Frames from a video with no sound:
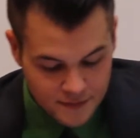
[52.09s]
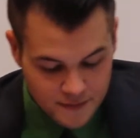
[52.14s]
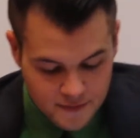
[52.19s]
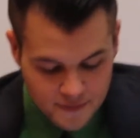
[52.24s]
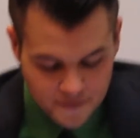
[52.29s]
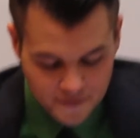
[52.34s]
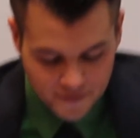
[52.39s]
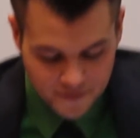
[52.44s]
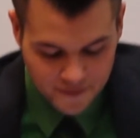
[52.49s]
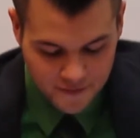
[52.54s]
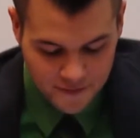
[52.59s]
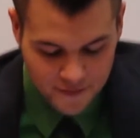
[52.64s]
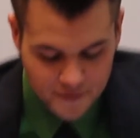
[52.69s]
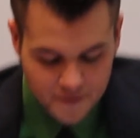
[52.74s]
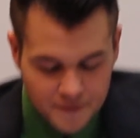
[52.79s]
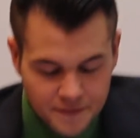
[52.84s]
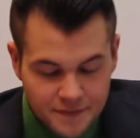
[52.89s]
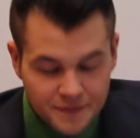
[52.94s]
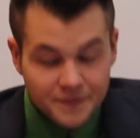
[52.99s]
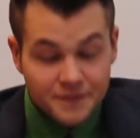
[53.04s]
This is
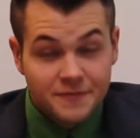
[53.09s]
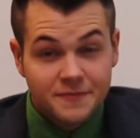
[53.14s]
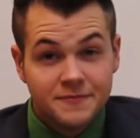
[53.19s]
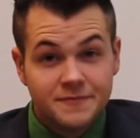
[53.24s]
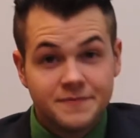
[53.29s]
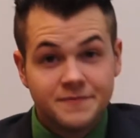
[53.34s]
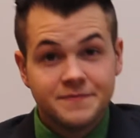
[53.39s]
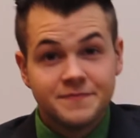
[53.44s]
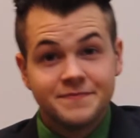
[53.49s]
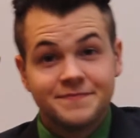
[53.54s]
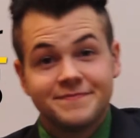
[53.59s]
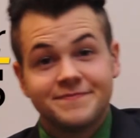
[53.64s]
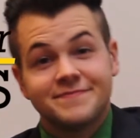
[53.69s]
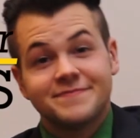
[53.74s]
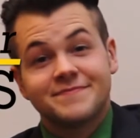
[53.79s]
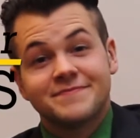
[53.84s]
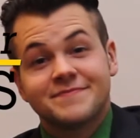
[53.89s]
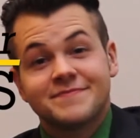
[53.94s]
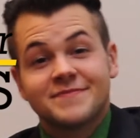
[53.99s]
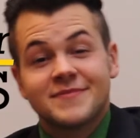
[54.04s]
Career
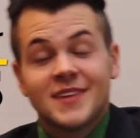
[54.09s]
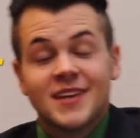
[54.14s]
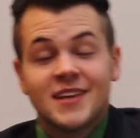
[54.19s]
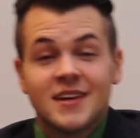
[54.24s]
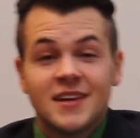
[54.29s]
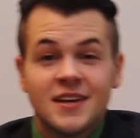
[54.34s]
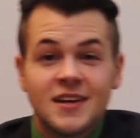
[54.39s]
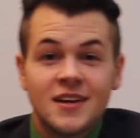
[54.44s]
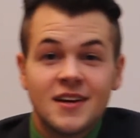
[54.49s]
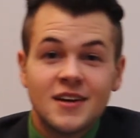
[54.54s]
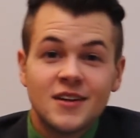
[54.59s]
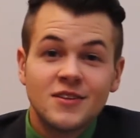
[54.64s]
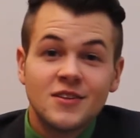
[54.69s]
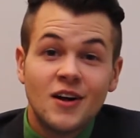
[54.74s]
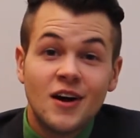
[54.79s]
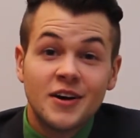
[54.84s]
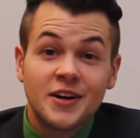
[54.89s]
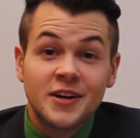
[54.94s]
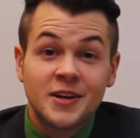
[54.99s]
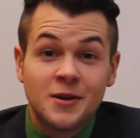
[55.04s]
GPS.
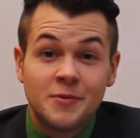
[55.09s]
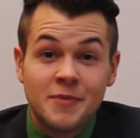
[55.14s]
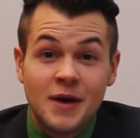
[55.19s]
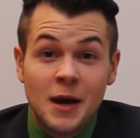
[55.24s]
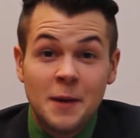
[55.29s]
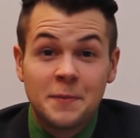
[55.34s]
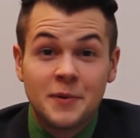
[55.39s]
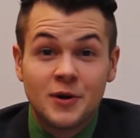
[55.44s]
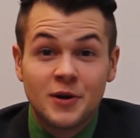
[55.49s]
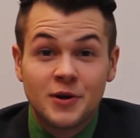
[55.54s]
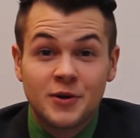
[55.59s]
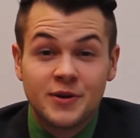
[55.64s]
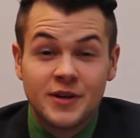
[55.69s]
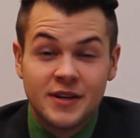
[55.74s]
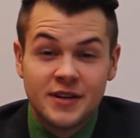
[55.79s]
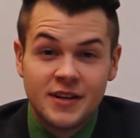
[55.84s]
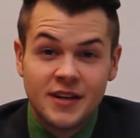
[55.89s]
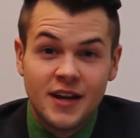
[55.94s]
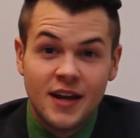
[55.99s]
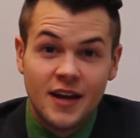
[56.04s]
Log in to map your
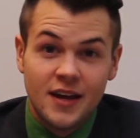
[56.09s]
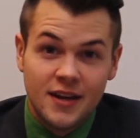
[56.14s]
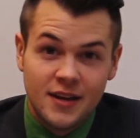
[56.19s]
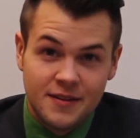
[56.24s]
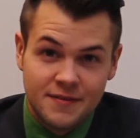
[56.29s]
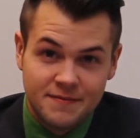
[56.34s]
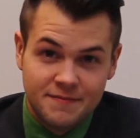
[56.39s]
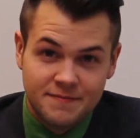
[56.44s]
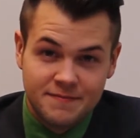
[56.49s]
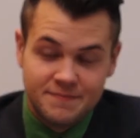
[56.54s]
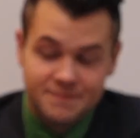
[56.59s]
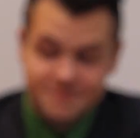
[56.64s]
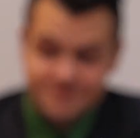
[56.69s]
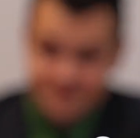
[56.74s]
career today.